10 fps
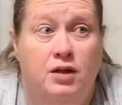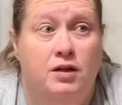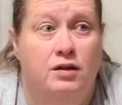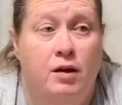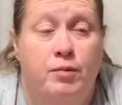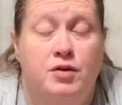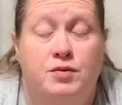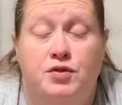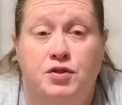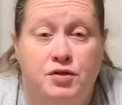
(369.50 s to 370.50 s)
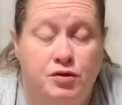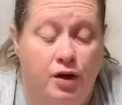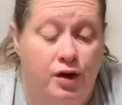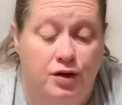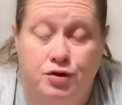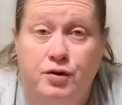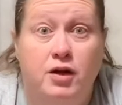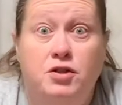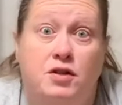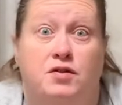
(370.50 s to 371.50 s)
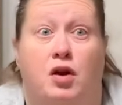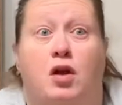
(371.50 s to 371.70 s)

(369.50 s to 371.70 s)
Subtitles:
put some shredded cheese on it.